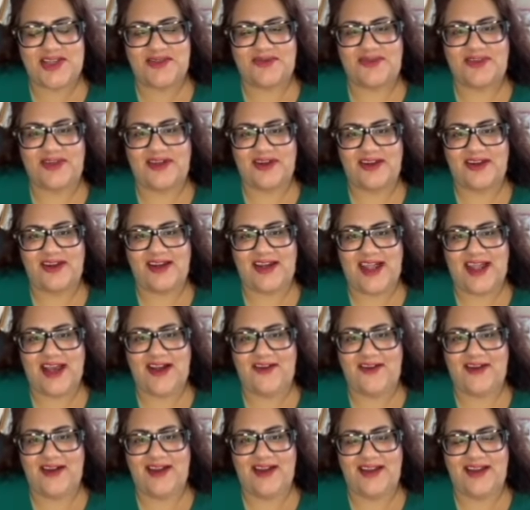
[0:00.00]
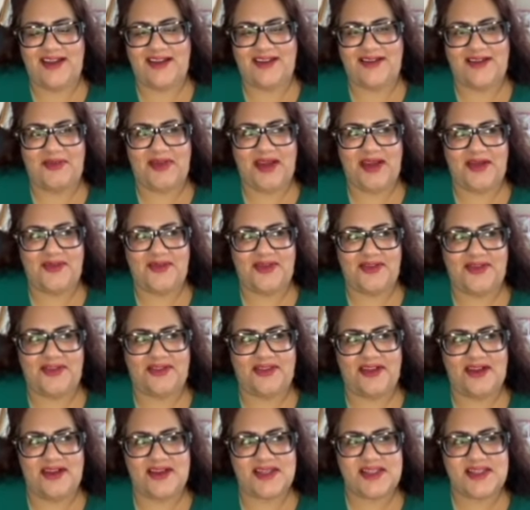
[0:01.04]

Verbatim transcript: it for her now and my mother in law.